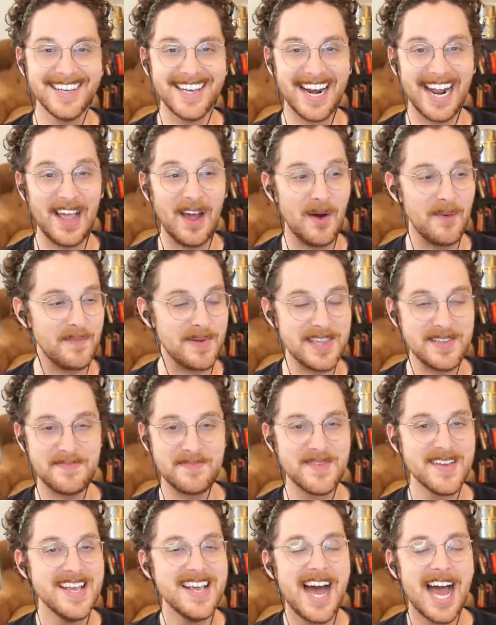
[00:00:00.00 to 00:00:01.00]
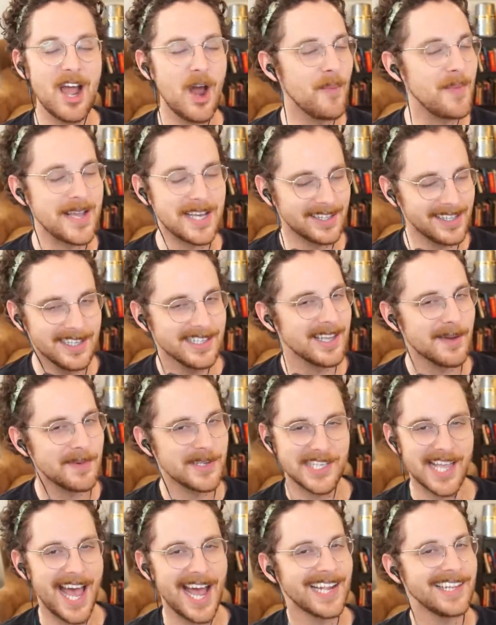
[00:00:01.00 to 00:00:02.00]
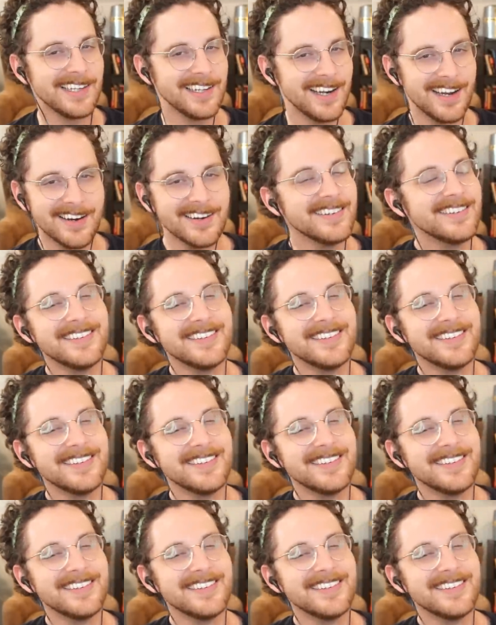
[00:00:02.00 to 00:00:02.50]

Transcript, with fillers: and I hope he, I hope he cleans up his act. You know.